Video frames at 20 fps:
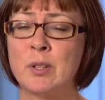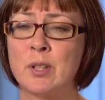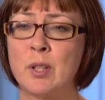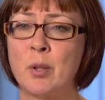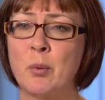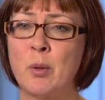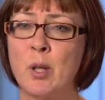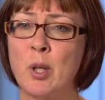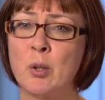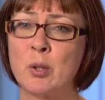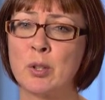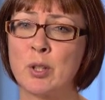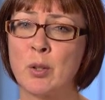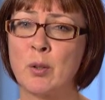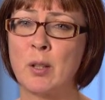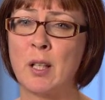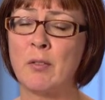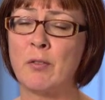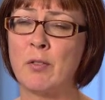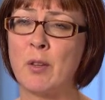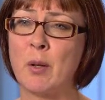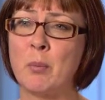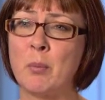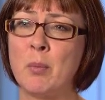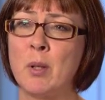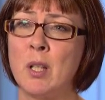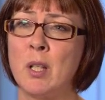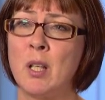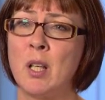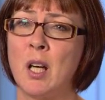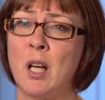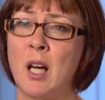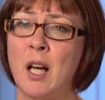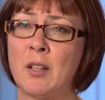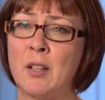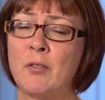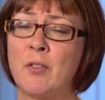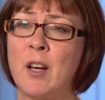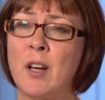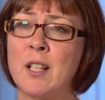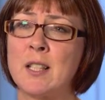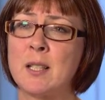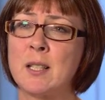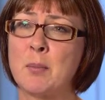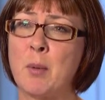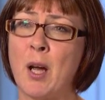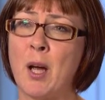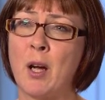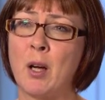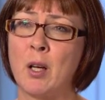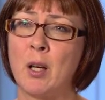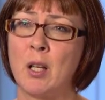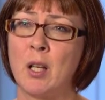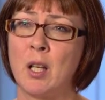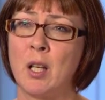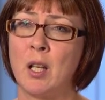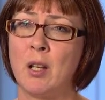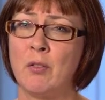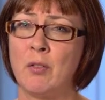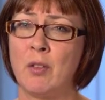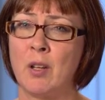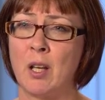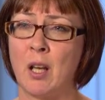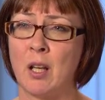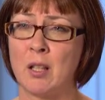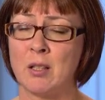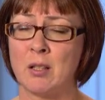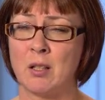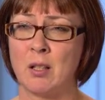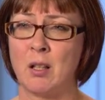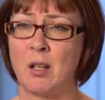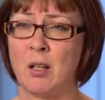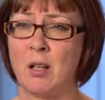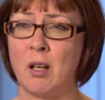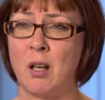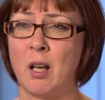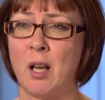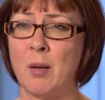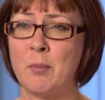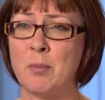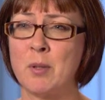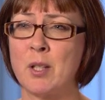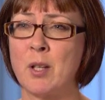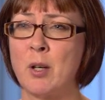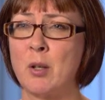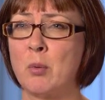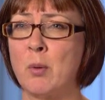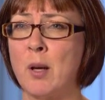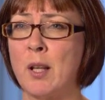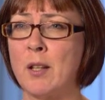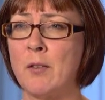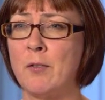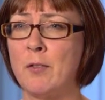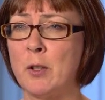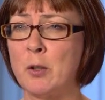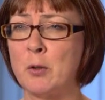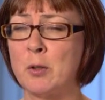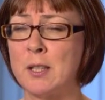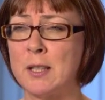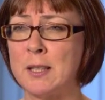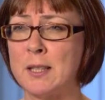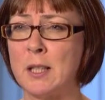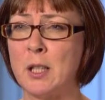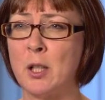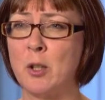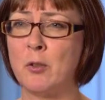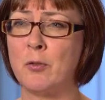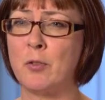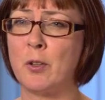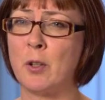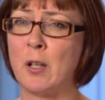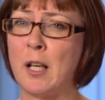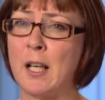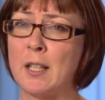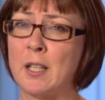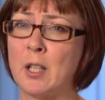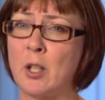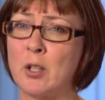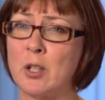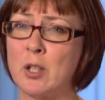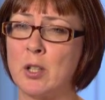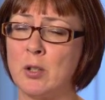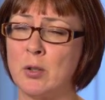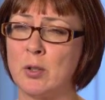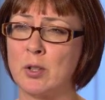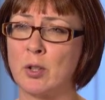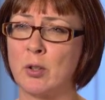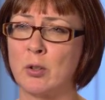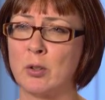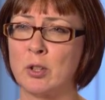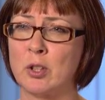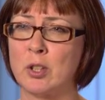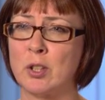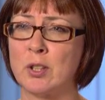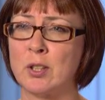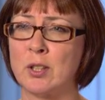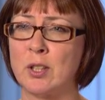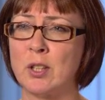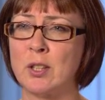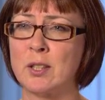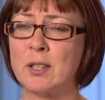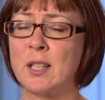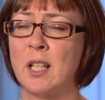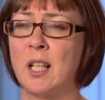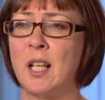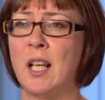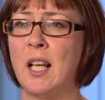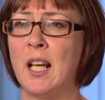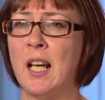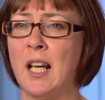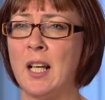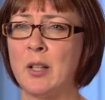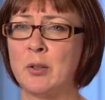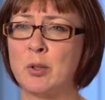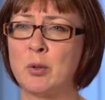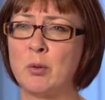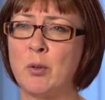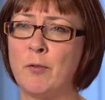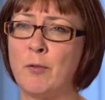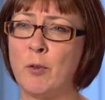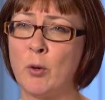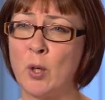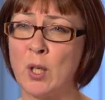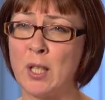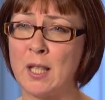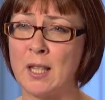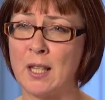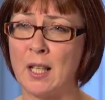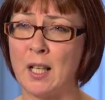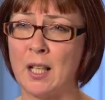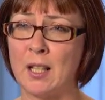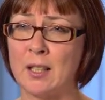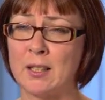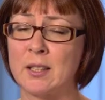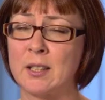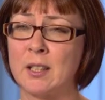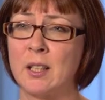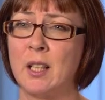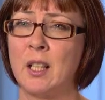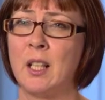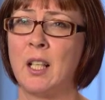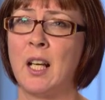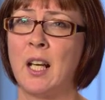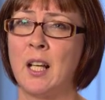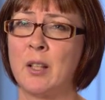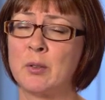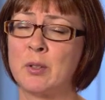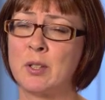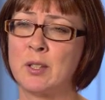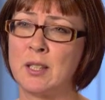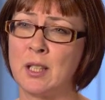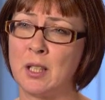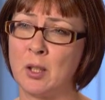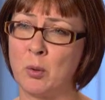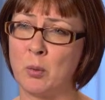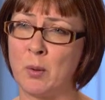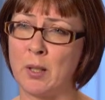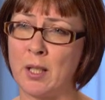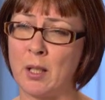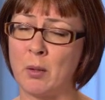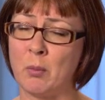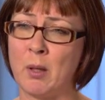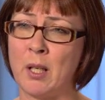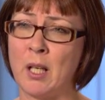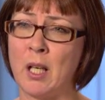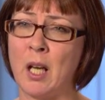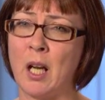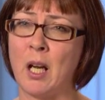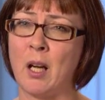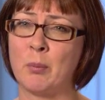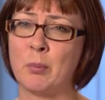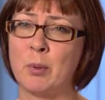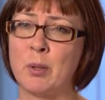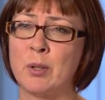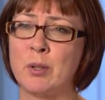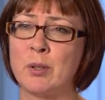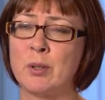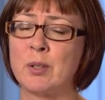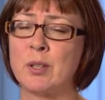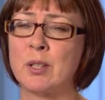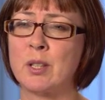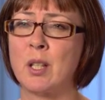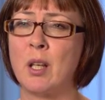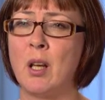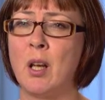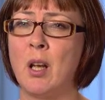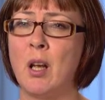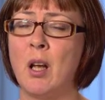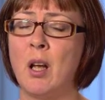So we also give them advice about if they get an episode where they feel dizzy or feel like they're going to lose consciousness, how to avoid that, how to deal with it when it happens.